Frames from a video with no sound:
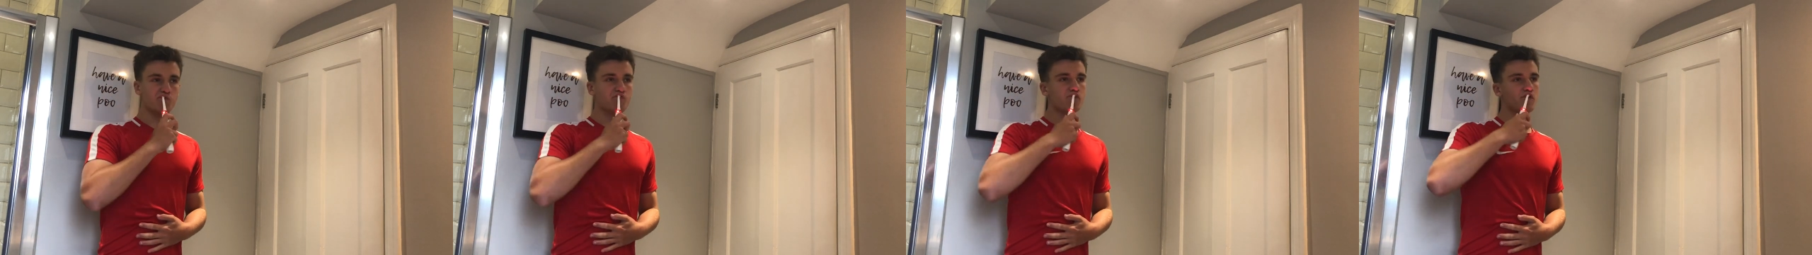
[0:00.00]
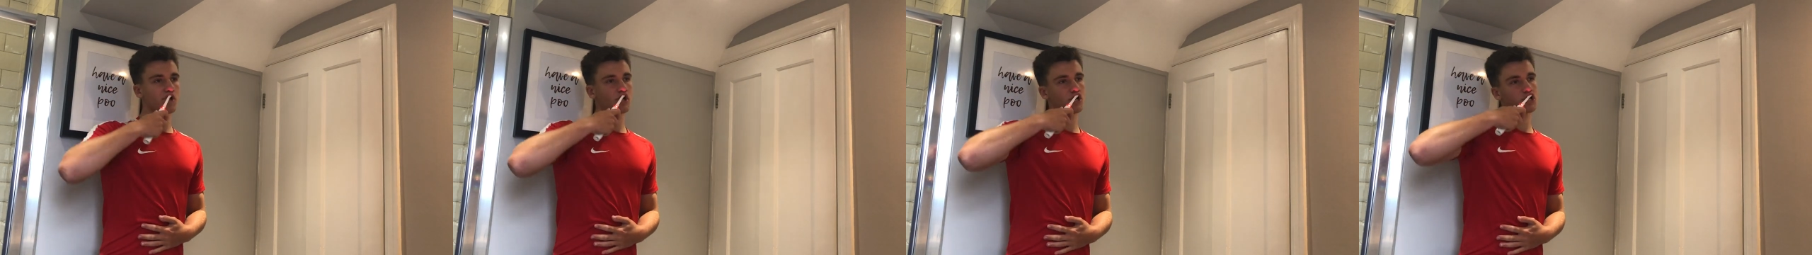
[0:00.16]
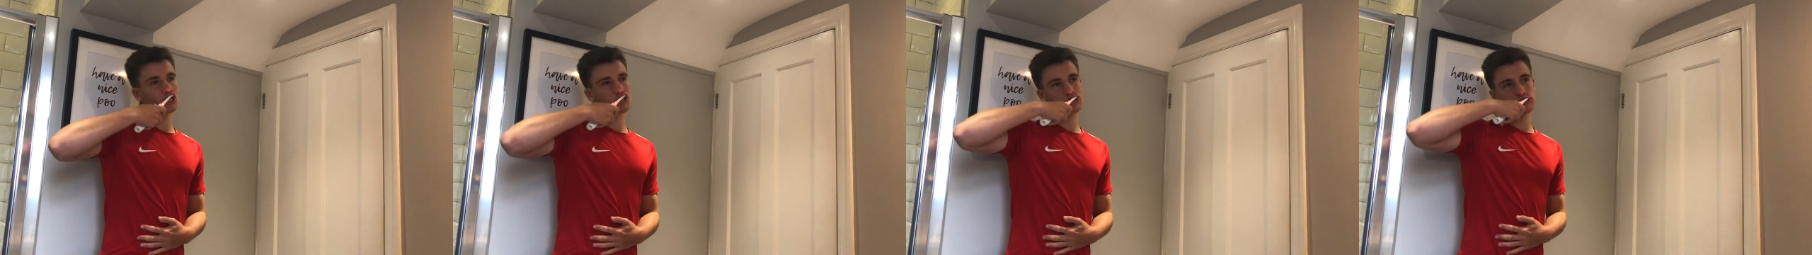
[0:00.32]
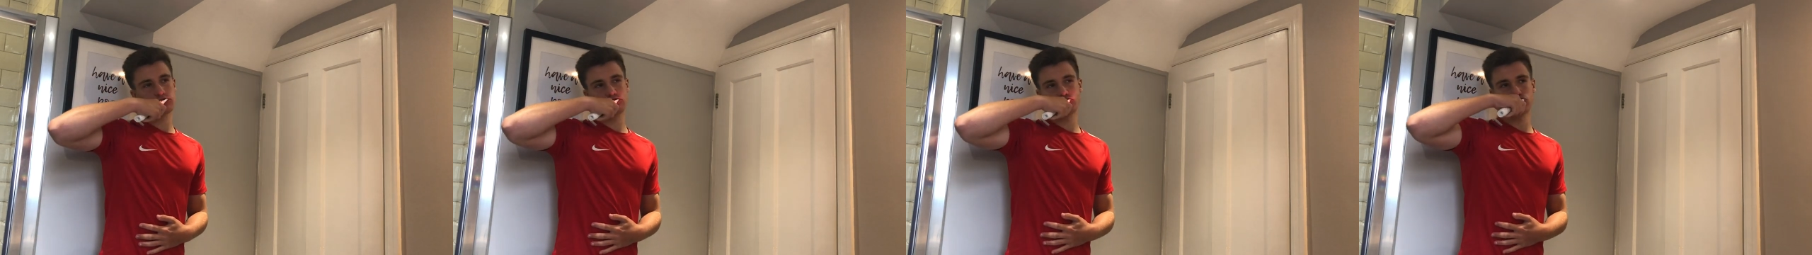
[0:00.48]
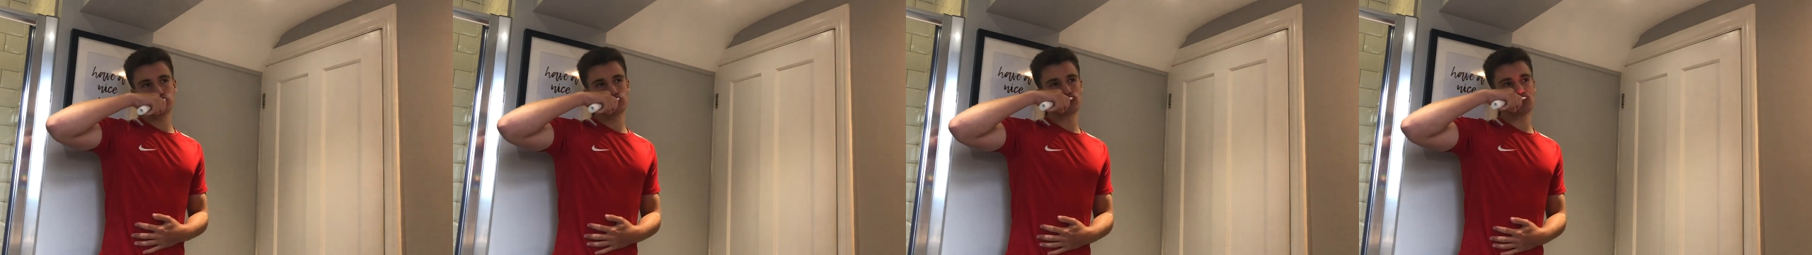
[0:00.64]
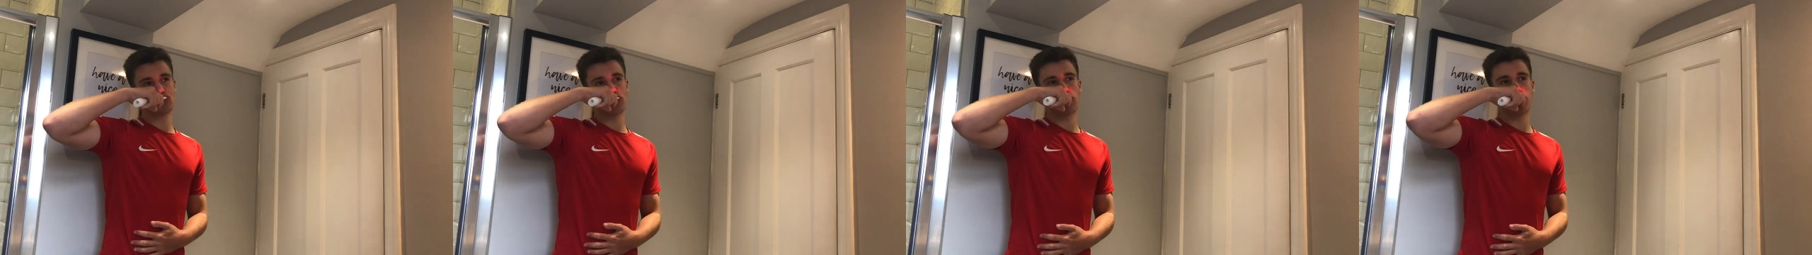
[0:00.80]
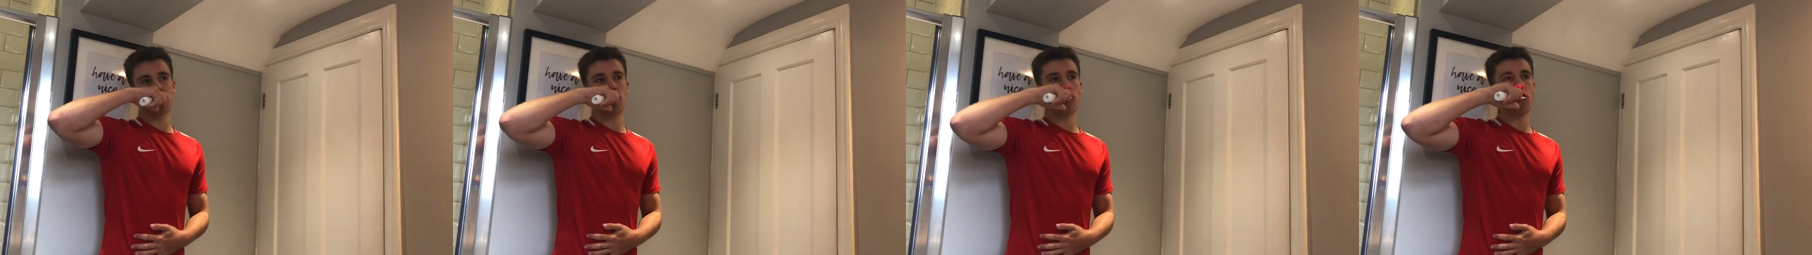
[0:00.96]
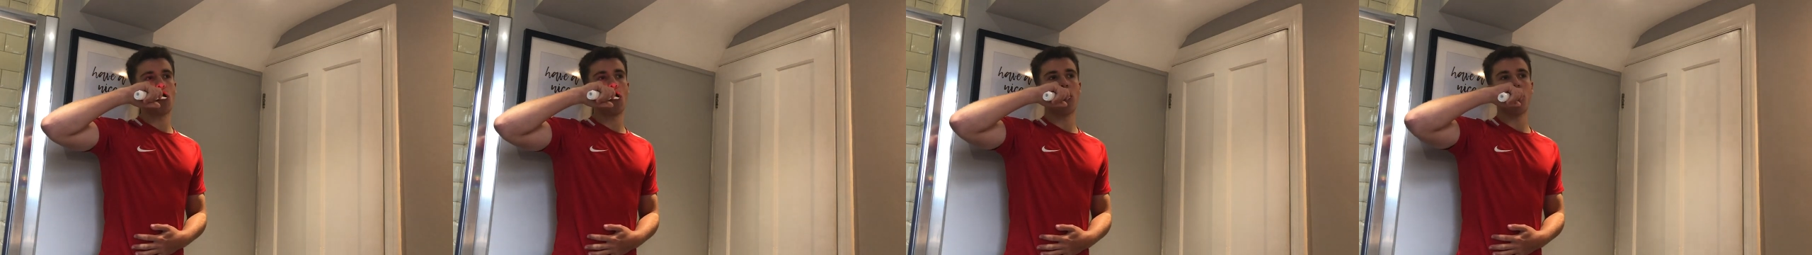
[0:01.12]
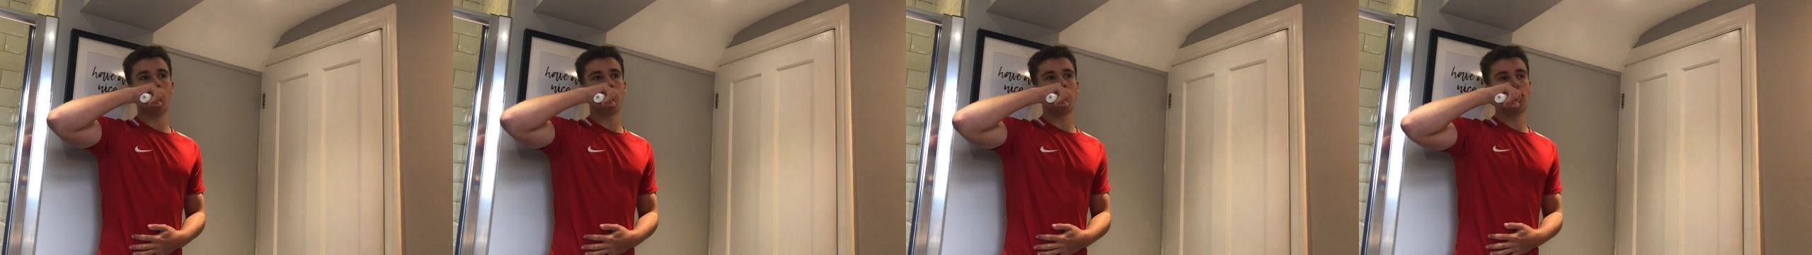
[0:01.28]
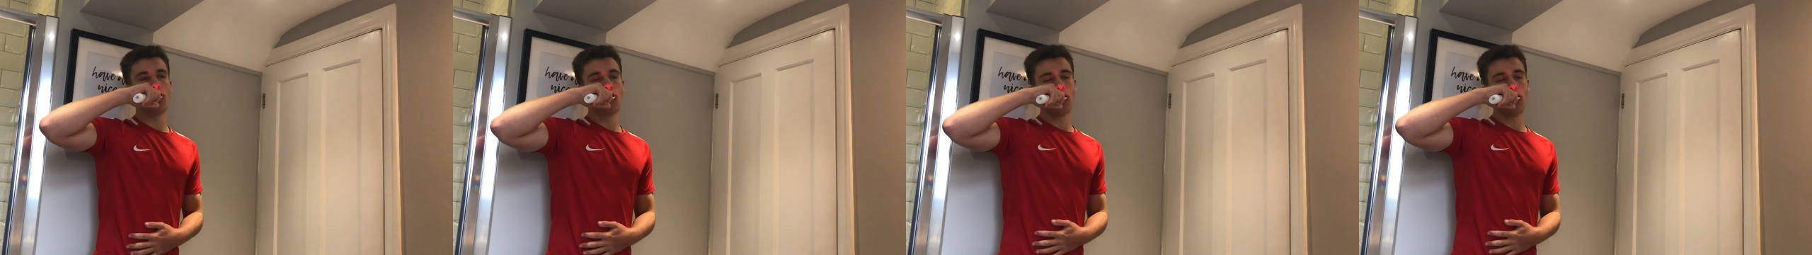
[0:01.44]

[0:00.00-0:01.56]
and we have a chance